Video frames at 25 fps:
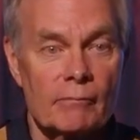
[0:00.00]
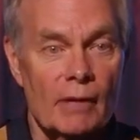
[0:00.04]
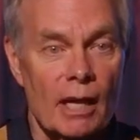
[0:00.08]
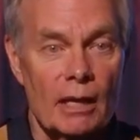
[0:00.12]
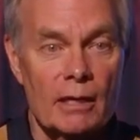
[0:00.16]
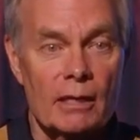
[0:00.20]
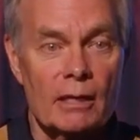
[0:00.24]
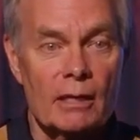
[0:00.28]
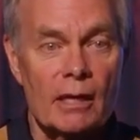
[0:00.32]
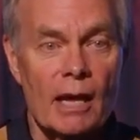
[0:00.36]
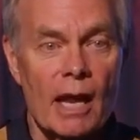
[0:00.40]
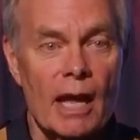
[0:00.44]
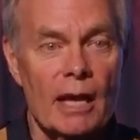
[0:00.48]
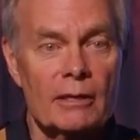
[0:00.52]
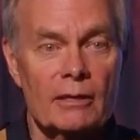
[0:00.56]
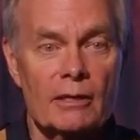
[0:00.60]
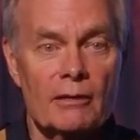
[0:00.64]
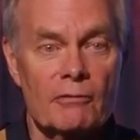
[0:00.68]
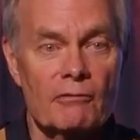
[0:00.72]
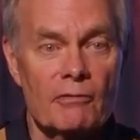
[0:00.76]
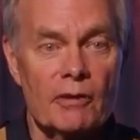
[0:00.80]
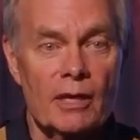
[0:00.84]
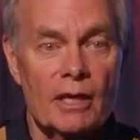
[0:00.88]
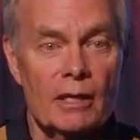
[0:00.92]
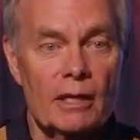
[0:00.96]
I didn't like
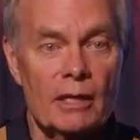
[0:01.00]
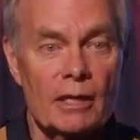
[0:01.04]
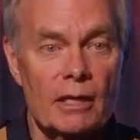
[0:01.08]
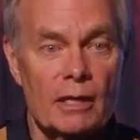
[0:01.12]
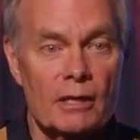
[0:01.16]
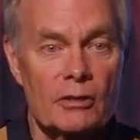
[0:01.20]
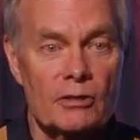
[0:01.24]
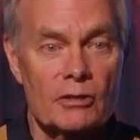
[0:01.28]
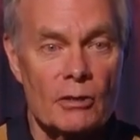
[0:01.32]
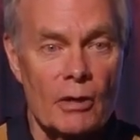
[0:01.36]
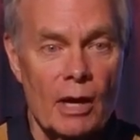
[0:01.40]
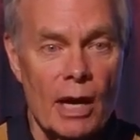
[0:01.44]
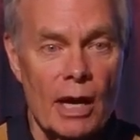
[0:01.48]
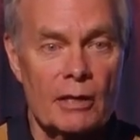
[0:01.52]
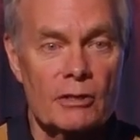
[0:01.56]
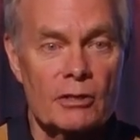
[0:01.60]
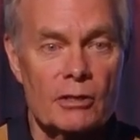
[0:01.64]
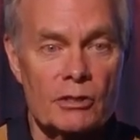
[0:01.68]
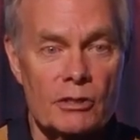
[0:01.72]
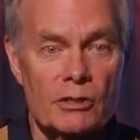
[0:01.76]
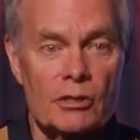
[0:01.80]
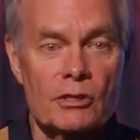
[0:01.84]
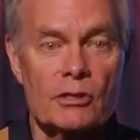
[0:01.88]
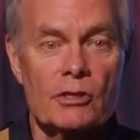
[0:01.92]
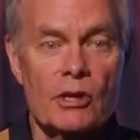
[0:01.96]
the feeling, and so I
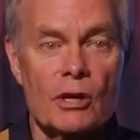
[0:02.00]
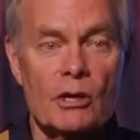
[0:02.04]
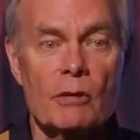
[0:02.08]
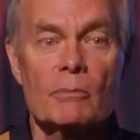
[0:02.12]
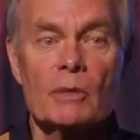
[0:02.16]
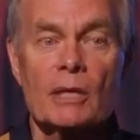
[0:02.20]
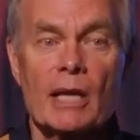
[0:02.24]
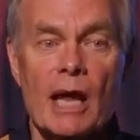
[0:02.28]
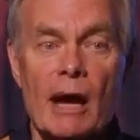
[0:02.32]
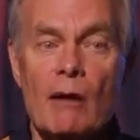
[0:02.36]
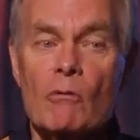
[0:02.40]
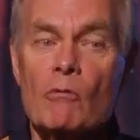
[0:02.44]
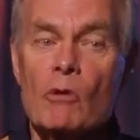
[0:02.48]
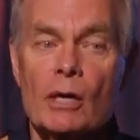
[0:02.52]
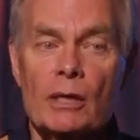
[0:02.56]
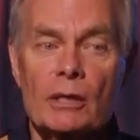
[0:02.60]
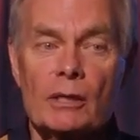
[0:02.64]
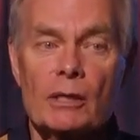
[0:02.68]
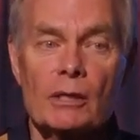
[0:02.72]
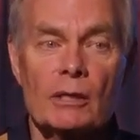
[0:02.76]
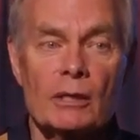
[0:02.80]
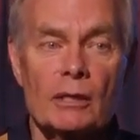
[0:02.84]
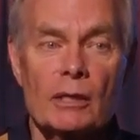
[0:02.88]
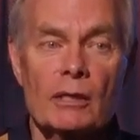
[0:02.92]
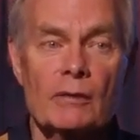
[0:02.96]
just determined I
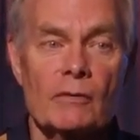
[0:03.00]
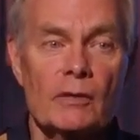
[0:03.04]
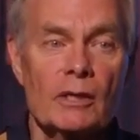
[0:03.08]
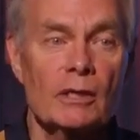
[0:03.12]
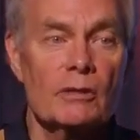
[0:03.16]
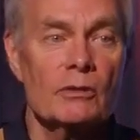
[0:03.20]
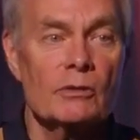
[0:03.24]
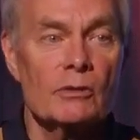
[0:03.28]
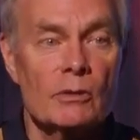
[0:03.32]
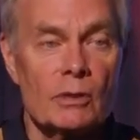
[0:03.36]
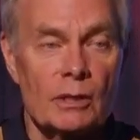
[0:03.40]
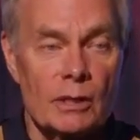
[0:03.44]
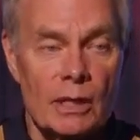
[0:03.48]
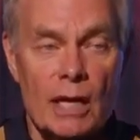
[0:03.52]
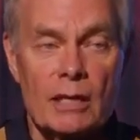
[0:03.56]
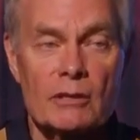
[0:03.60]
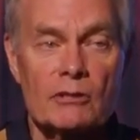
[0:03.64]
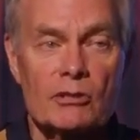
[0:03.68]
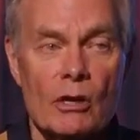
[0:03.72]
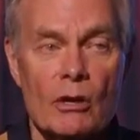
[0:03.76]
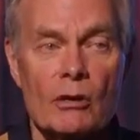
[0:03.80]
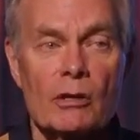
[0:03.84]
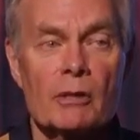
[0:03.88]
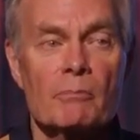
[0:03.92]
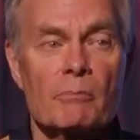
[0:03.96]
wasn't going to give in to it. And I
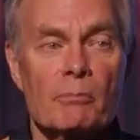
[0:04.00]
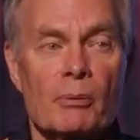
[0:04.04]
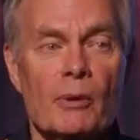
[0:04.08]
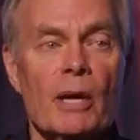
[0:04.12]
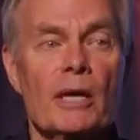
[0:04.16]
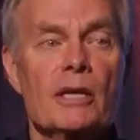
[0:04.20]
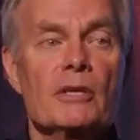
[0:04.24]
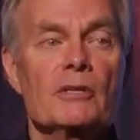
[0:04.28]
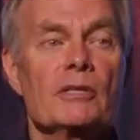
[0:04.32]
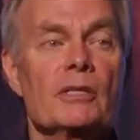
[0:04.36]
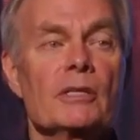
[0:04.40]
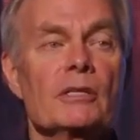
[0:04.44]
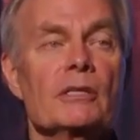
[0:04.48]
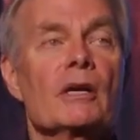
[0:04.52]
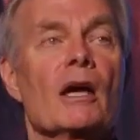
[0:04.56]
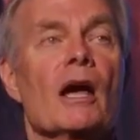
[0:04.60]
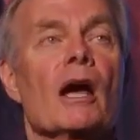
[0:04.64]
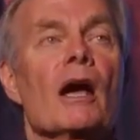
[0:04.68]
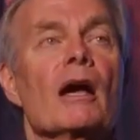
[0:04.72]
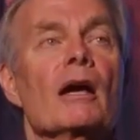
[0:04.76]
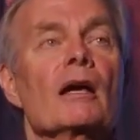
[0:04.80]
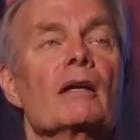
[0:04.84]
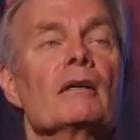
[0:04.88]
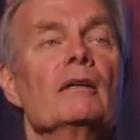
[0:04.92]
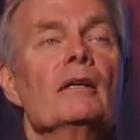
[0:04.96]
started praising
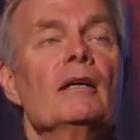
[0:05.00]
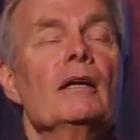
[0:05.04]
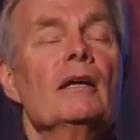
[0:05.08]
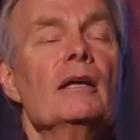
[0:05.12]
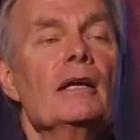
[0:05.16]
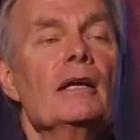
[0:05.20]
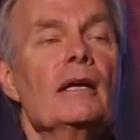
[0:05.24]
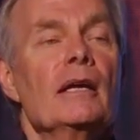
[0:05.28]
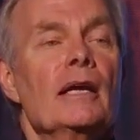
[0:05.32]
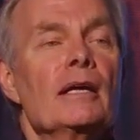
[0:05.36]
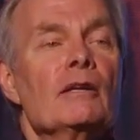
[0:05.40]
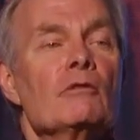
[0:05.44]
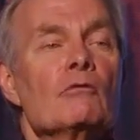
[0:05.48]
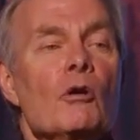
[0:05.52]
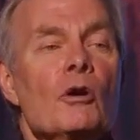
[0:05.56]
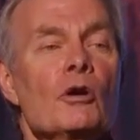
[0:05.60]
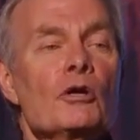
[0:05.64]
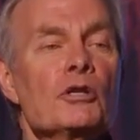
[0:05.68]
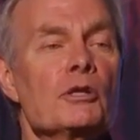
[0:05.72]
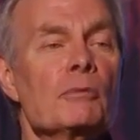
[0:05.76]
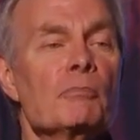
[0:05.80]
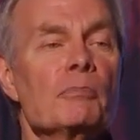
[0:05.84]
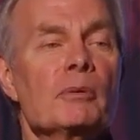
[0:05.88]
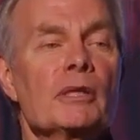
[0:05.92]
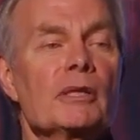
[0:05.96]
God and
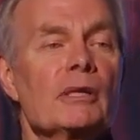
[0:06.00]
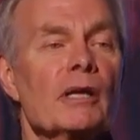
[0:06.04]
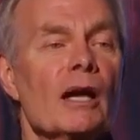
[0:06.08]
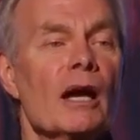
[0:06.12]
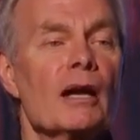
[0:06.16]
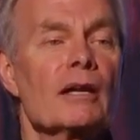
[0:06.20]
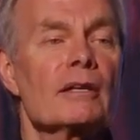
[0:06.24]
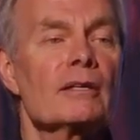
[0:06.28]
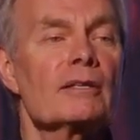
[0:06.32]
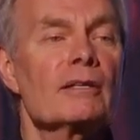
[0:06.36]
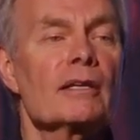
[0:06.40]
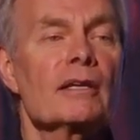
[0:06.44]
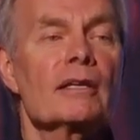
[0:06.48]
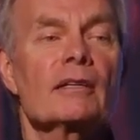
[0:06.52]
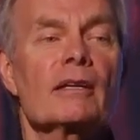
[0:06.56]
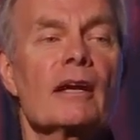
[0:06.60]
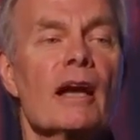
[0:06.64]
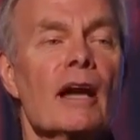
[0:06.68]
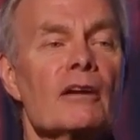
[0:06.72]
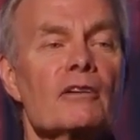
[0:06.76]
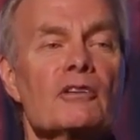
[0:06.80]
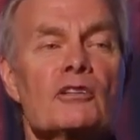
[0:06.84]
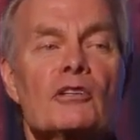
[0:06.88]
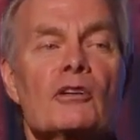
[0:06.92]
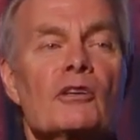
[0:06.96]
worshiping God and saying,
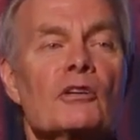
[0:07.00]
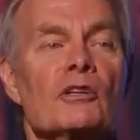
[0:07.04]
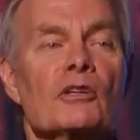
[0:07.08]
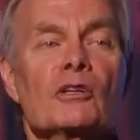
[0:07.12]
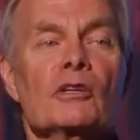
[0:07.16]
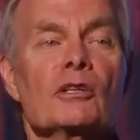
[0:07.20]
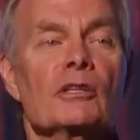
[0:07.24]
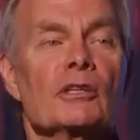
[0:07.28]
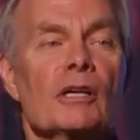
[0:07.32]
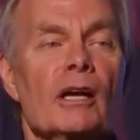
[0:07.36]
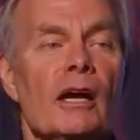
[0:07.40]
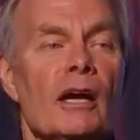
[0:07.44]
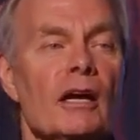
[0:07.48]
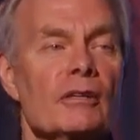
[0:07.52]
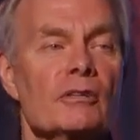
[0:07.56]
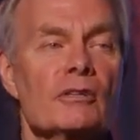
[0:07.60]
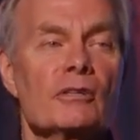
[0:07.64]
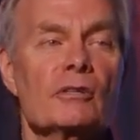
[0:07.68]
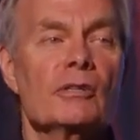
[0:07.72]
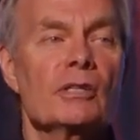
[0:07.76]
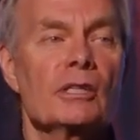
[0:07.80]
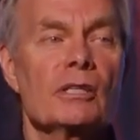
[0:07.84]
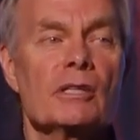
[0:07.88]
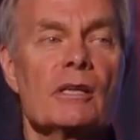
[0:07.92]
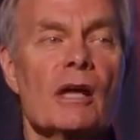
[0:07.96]
God, you're a good God.
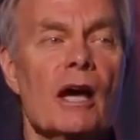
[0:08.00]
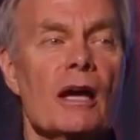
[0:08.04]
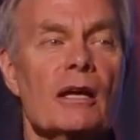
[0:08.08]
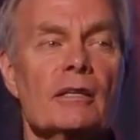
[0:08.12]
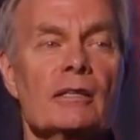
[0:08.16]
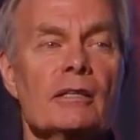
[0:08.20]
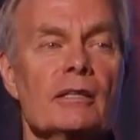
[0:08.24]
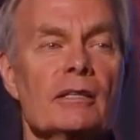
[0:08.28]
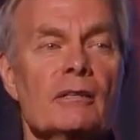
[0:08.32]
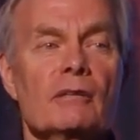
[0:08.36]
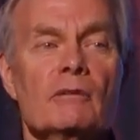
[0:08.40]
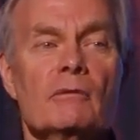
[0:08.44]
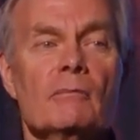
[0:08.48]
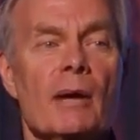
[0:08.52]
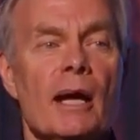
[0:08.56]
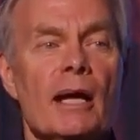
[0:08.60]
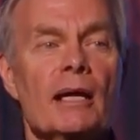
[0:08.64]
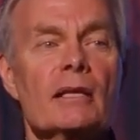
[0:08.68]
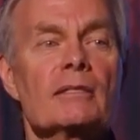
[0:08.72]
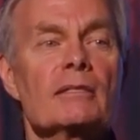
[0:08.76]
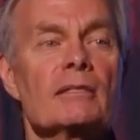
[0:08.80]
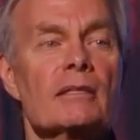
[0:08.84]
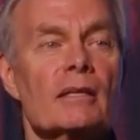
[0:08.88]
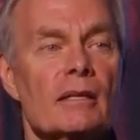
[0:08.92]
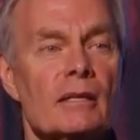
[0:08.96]
You did not kill
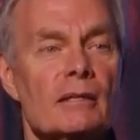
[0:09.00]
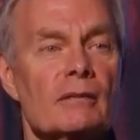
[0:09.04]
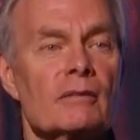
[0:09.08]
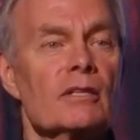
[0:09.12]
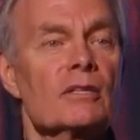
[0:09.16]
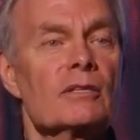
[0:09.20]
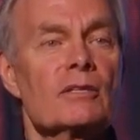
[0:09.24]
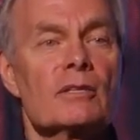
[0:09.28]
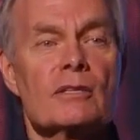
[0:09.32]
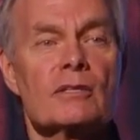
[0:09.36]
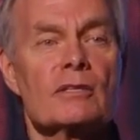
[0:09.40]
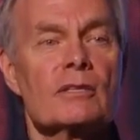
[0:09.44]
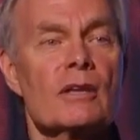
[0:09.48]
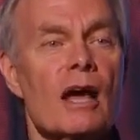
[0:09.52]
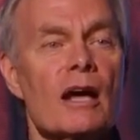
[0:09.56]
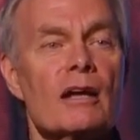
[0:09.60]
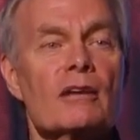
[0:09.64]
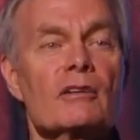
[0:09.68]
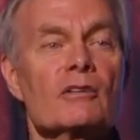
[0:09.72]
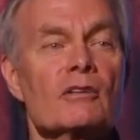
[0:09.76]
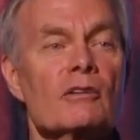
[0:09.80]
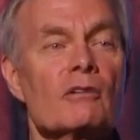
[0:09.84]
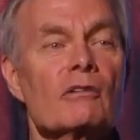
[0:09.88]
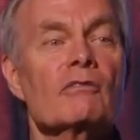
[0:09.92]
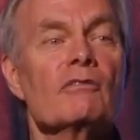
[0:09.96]
my son. This is
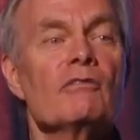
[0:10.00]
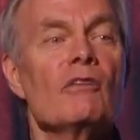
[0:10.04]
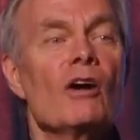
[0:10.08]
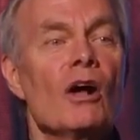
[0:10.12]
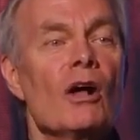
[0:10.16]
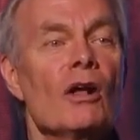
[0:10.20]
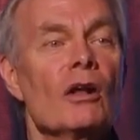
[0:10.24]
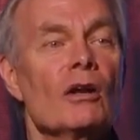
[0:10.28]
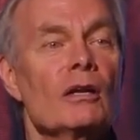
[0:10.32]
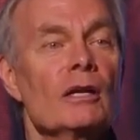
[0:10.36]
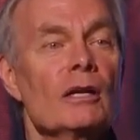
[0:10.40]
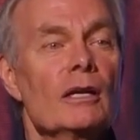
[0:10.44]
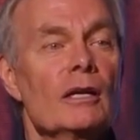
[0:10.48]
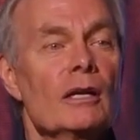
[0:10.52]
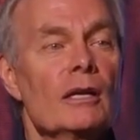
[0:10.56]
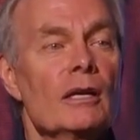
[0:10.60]
not your fault.